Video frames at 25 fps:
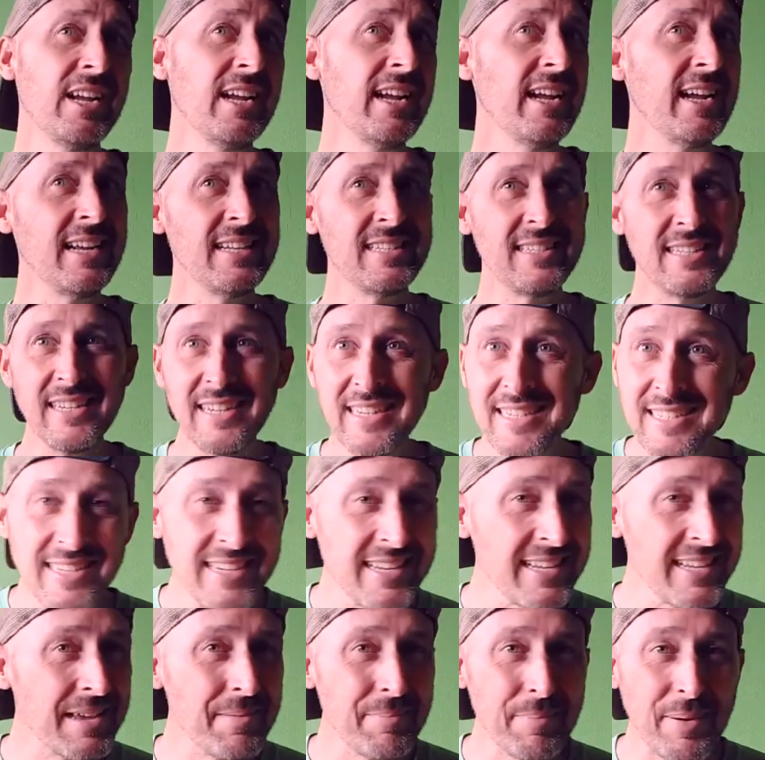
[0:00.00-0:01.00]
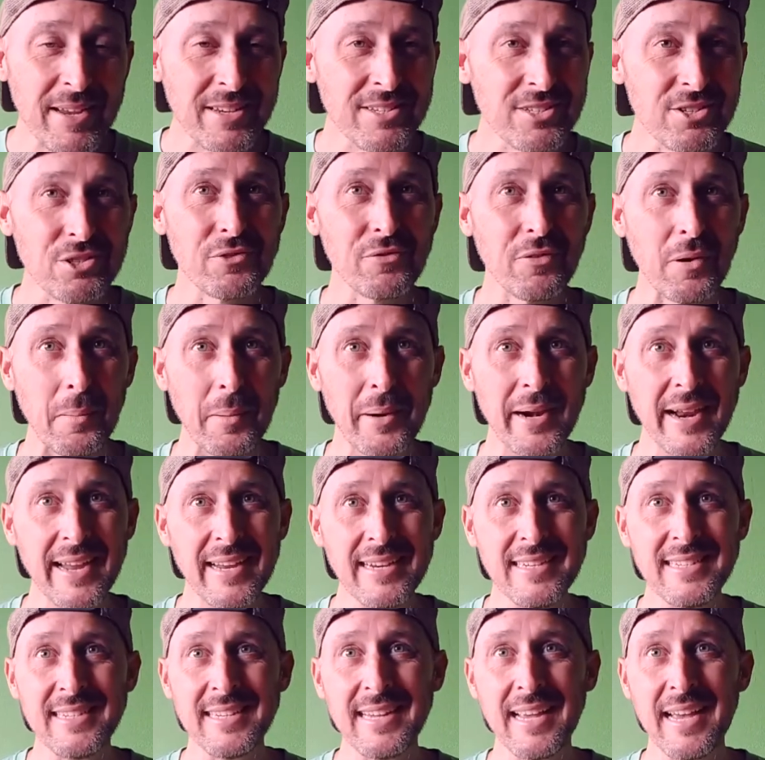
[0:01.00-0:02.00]
It's easy to get pesos from an
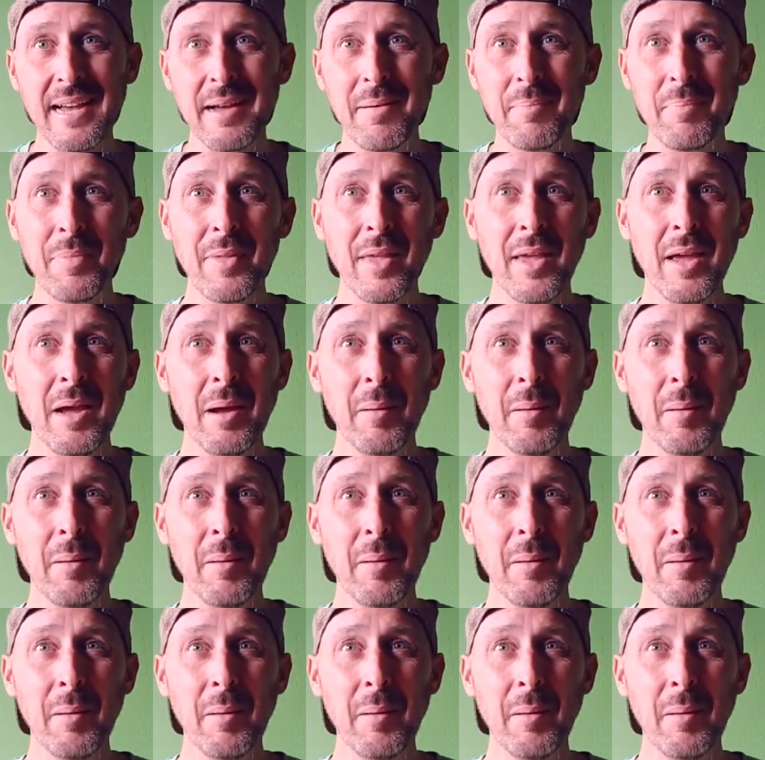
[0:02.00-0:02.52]
ATM,